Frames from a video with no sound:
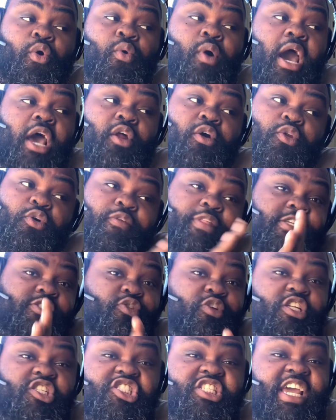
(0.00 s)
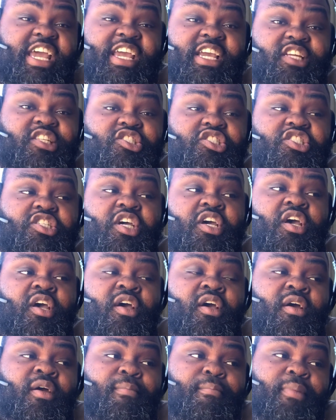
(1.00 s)
I don't know if that's going to change,
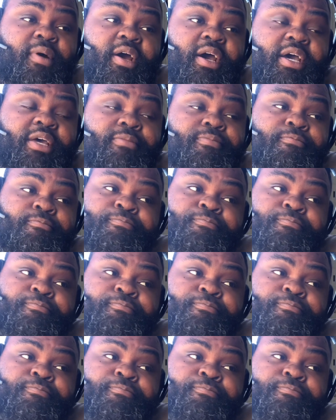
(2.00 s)
but